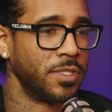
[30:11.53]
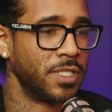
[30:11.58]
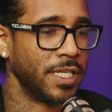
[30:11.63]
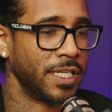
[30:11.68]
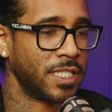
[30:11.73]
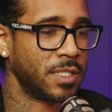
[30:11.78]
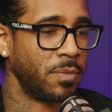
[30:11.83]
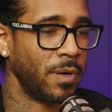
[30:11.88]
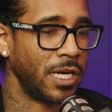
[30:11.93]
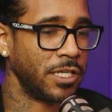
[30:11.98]
an
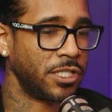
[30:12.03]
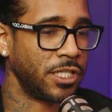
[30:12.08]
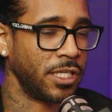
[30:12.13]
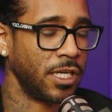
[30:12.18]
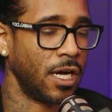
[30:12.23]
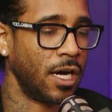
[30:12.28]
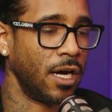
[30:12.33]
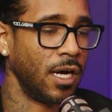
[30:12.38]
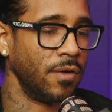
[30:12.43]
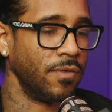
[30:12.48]
expression
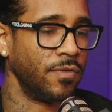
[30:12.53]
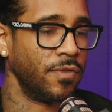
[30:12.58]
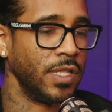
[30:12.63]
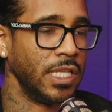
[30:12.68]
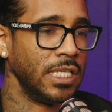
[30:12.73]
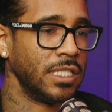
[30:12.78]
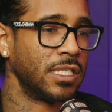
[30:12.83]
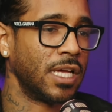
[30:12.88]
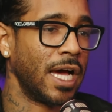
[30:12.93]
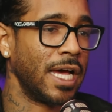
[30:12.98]
of
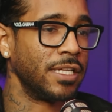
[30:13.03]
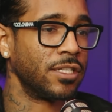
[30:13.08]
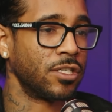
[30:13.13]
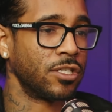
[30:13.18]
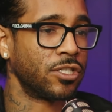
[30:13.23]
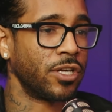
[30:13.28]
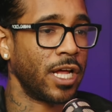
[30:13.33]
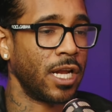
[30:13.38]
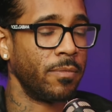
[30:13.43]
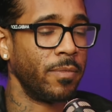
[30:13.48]
these guys are
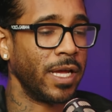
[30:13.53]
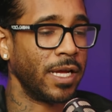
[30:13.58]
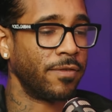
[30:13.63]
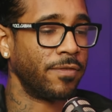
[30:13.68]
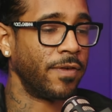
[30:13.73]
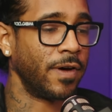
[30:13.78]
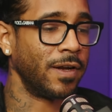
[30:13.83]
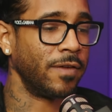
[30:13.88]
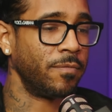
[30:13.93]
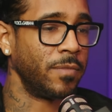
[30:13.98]
trying to make
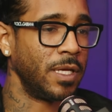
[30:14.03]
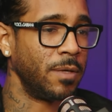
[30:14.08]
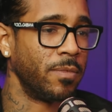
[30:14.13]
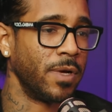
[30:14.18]
fun of me,